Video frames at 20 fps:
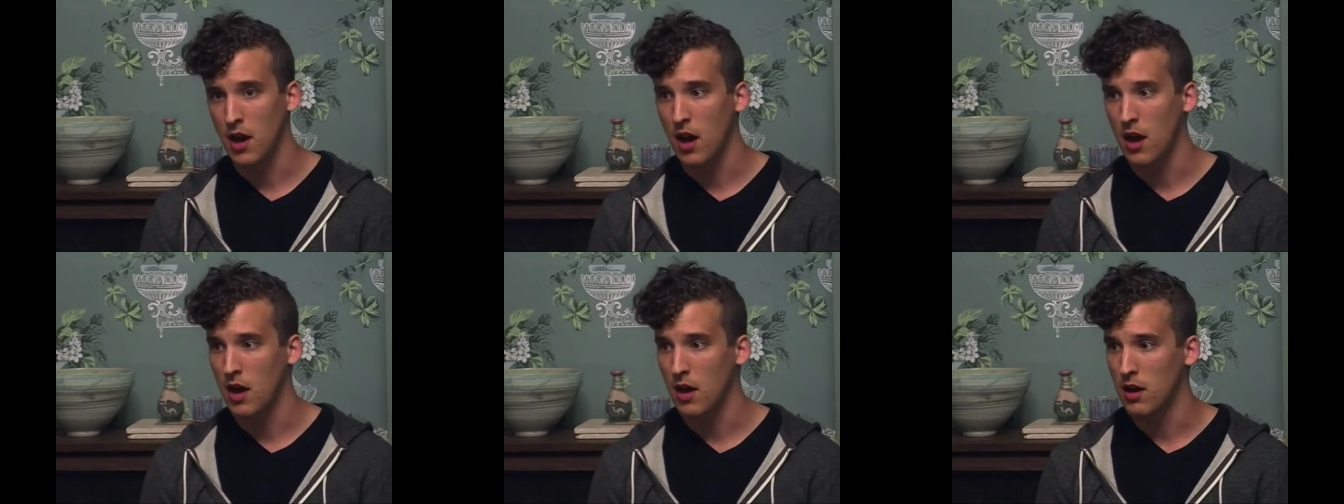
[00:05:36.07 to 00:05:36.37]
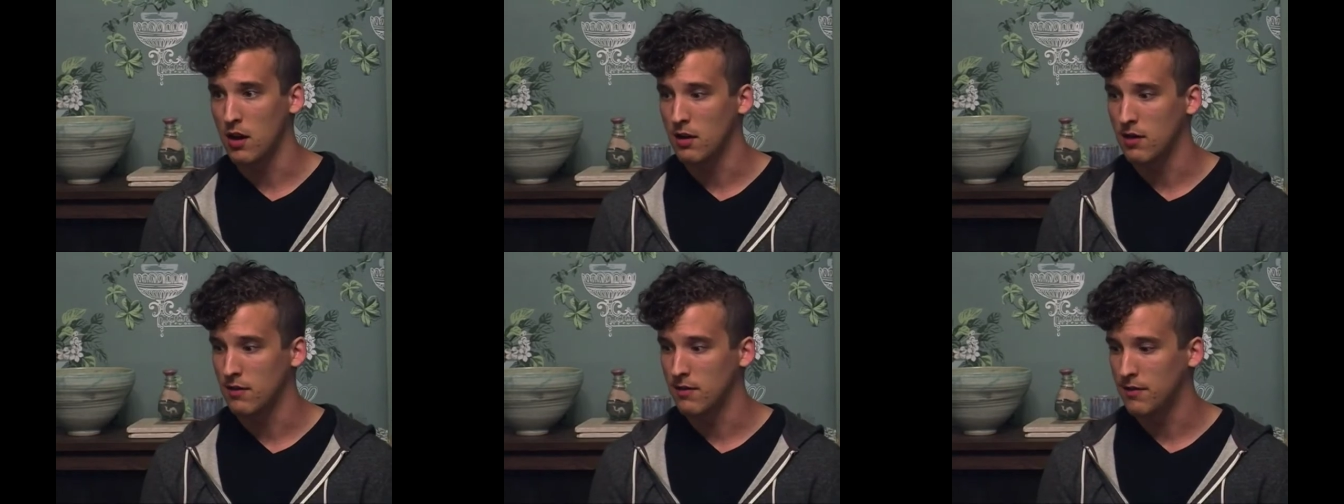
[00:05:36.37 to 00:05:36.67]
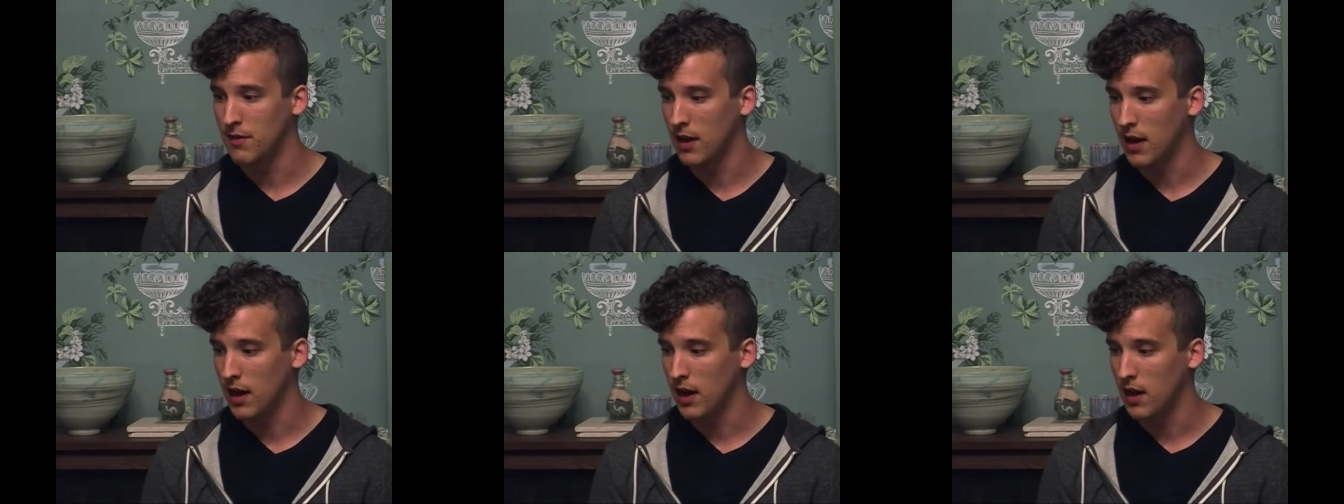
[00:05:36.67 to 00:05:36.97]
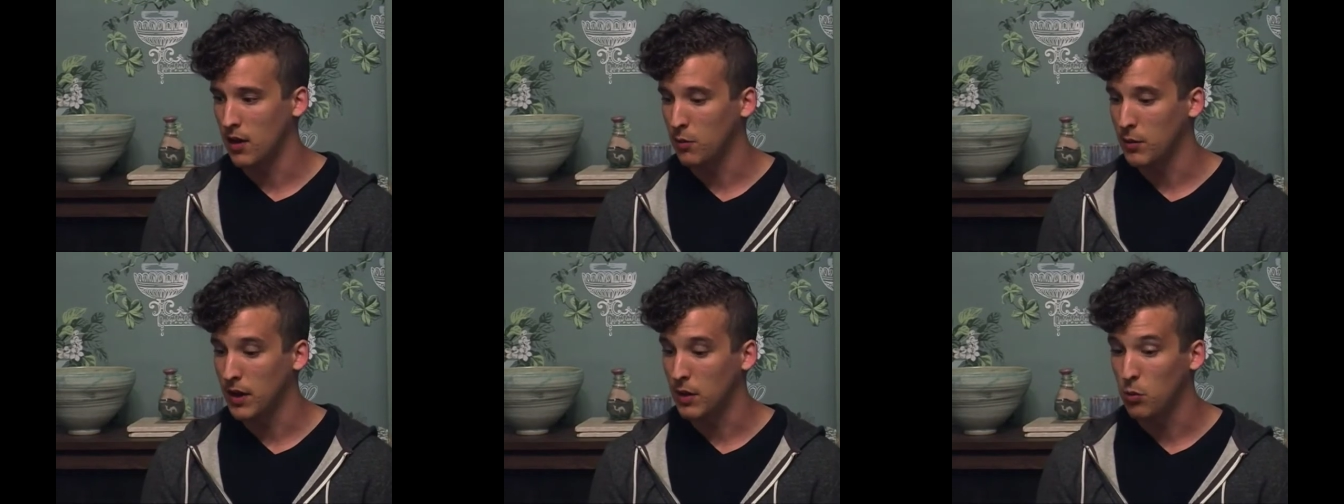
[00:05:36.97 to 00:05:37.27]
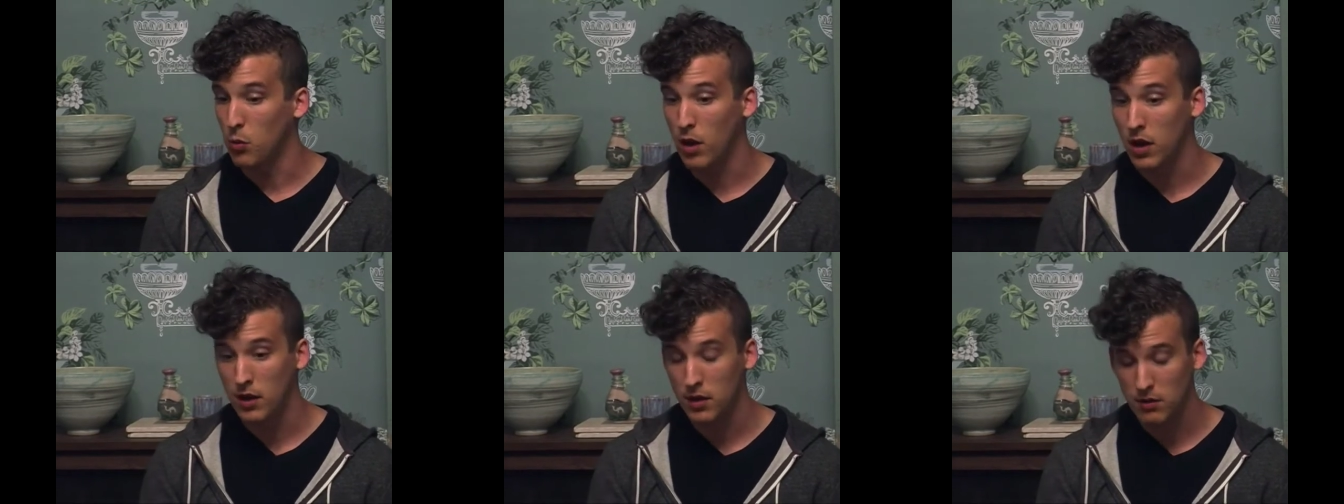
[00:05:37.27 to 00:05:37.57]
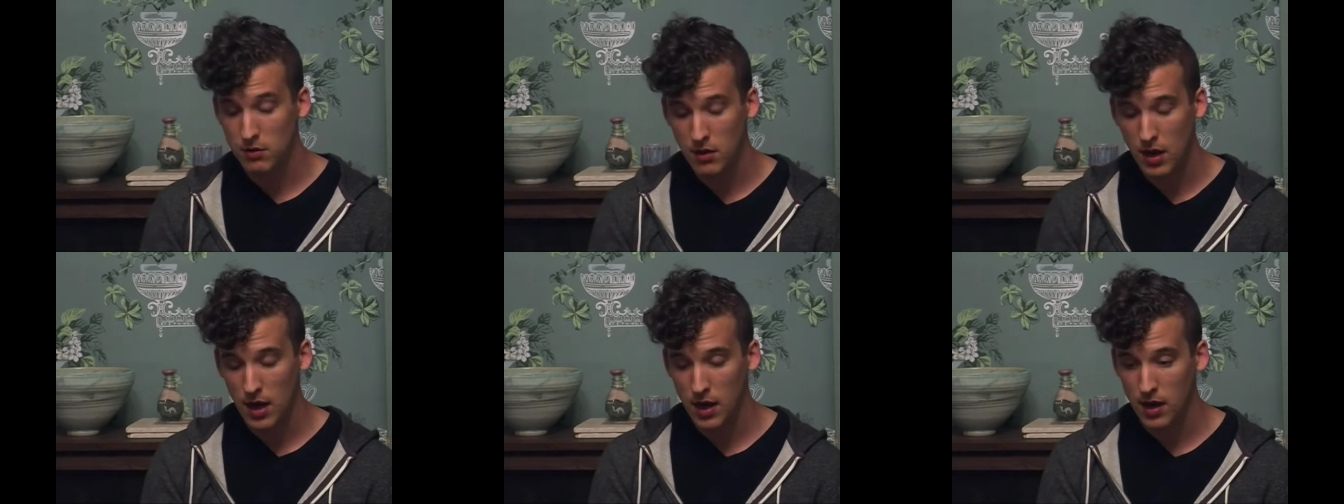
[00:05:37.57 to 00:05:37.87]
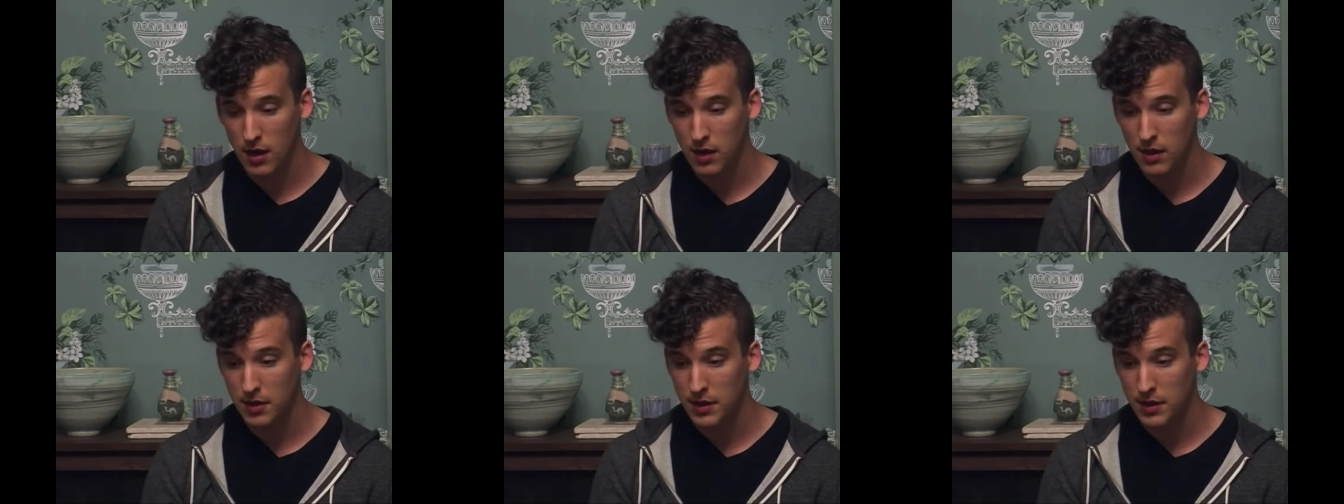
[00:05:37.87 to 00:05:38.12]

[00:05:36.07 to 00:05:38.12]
of uh, we had one uh,